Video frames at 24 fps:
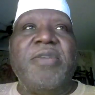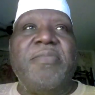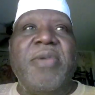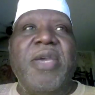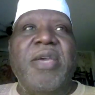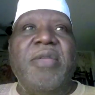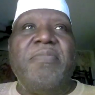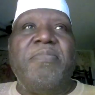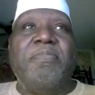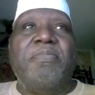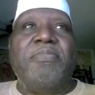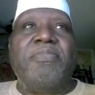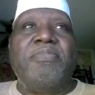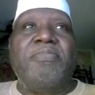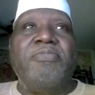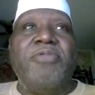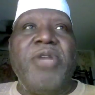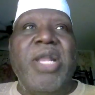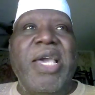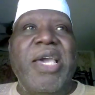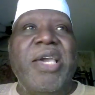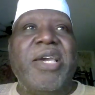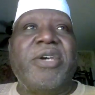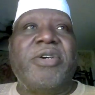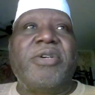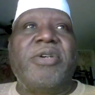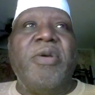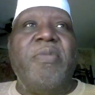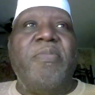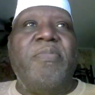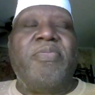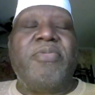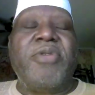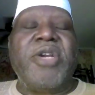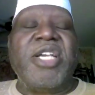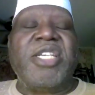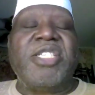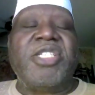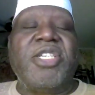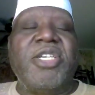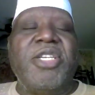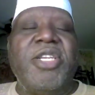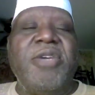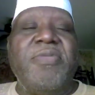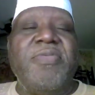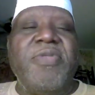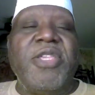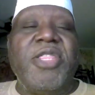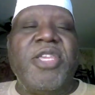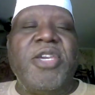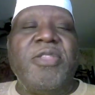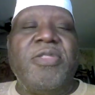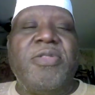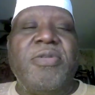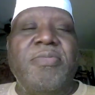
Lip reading: system of framing with